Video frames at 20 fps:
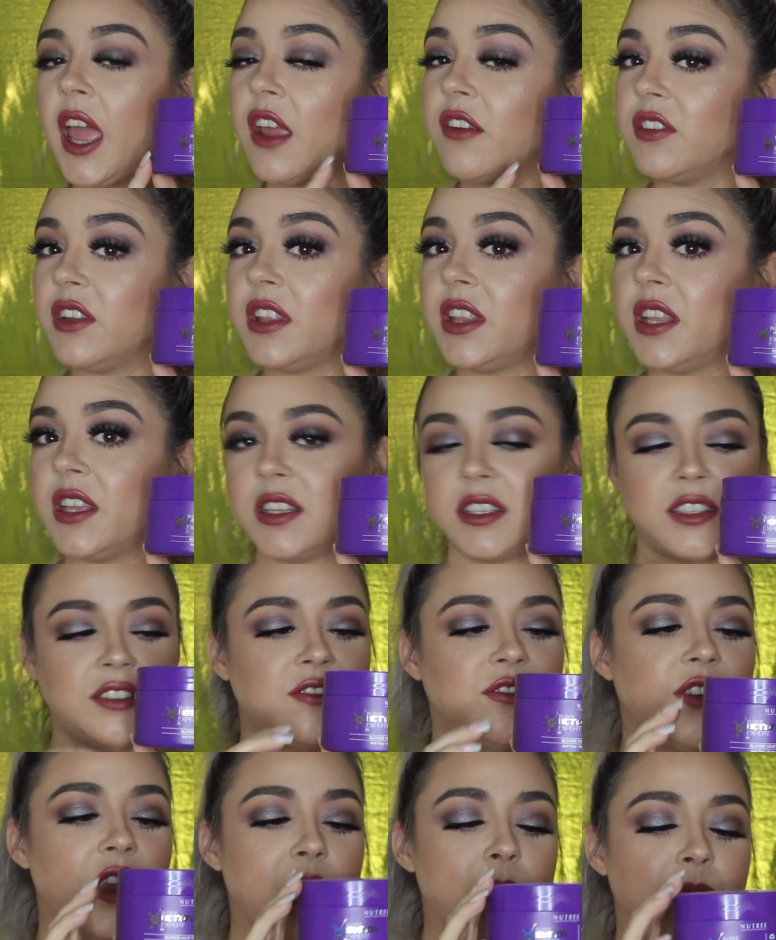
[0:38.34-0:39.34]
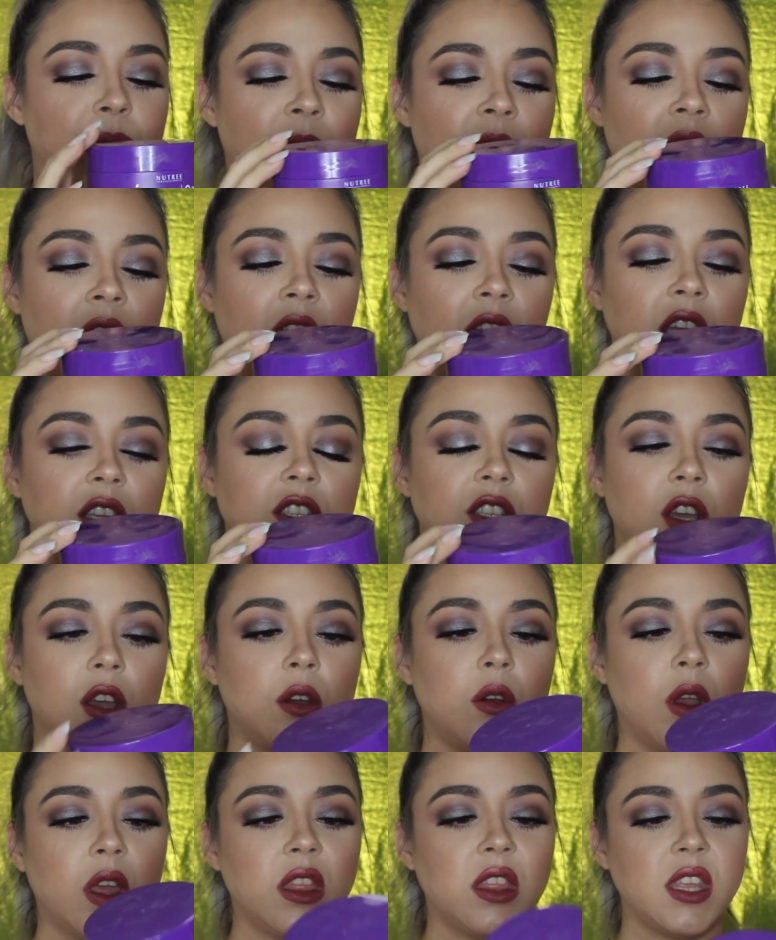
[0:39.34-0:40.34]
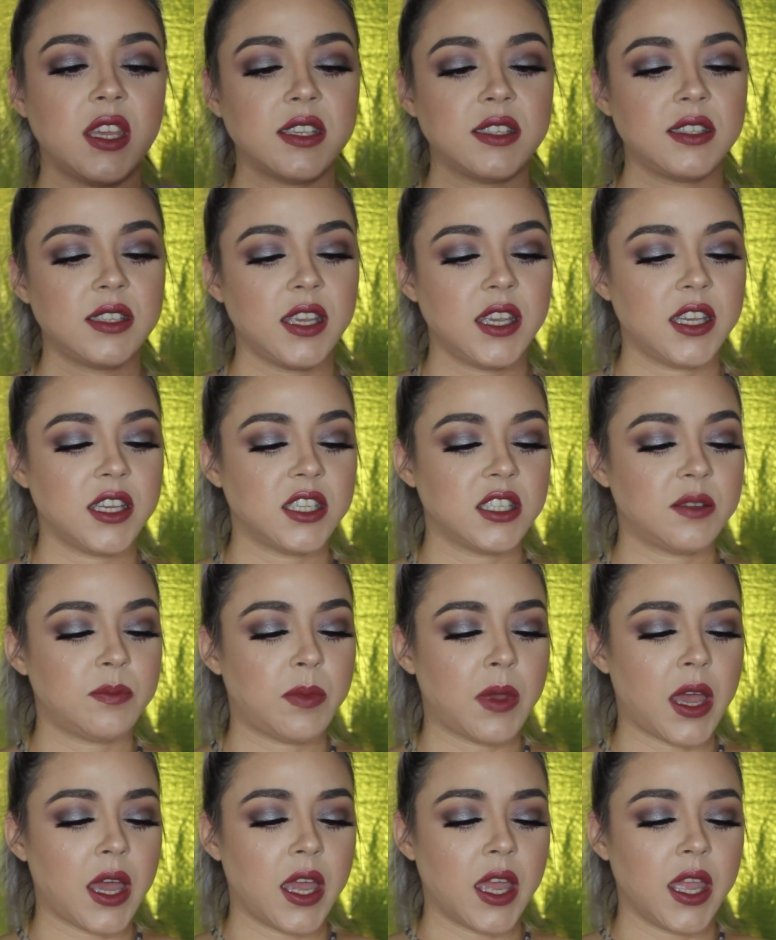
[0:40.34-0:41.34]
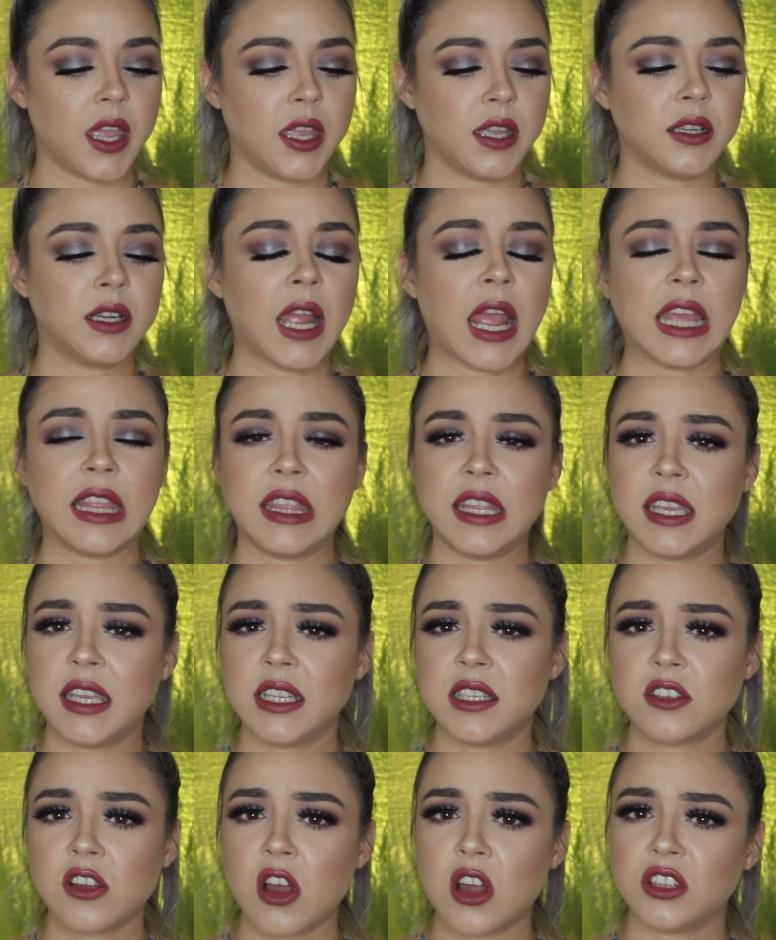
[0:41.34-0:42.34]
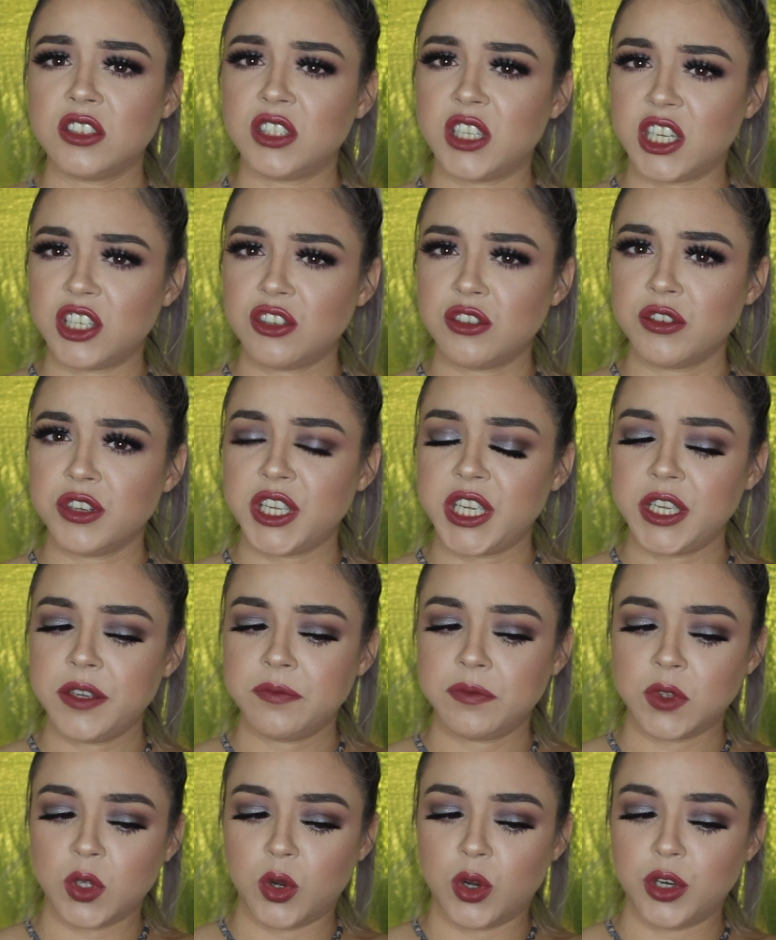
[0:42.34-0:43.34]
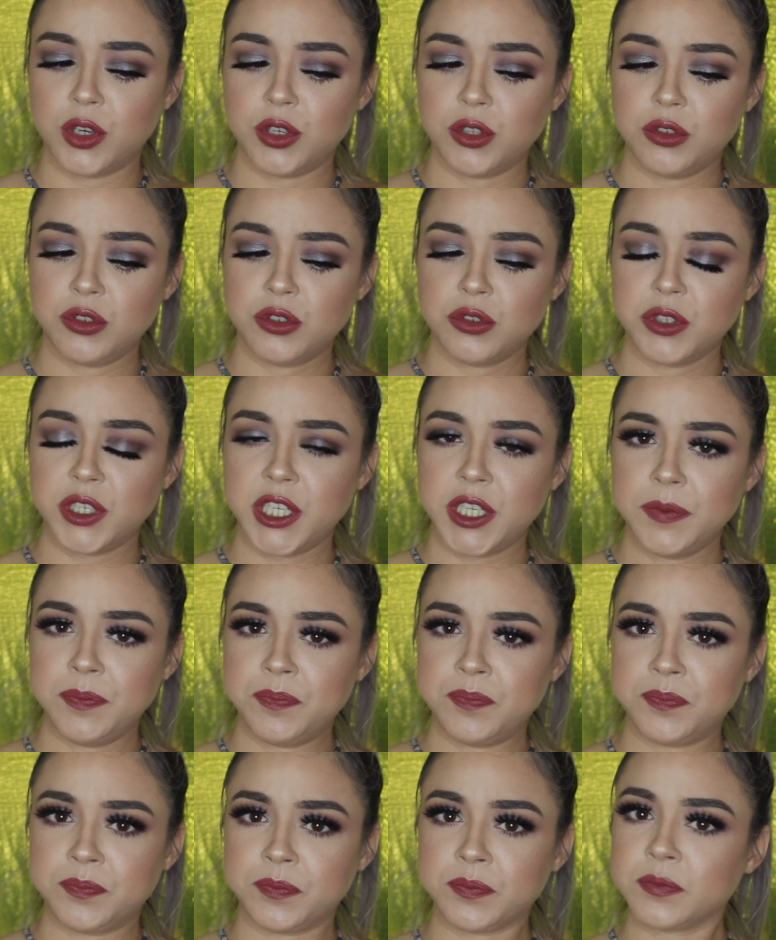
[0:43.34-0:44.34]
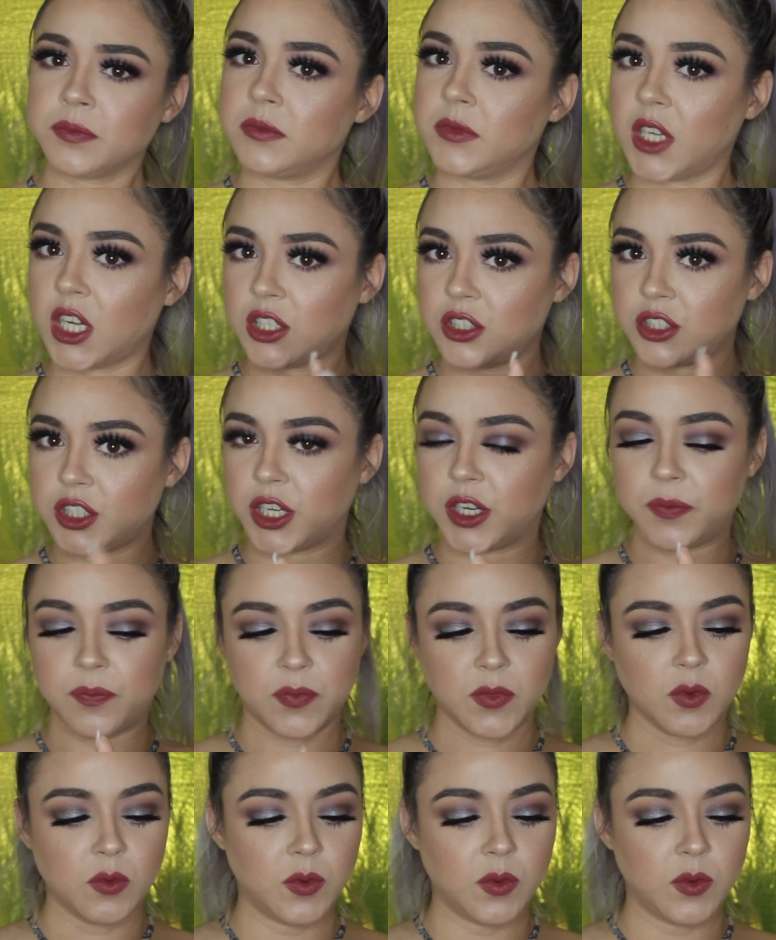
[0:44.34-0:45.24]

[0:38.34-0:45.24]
everything is in frame. So this is by, I think it's called Nutree or Nutree, I'm not sure.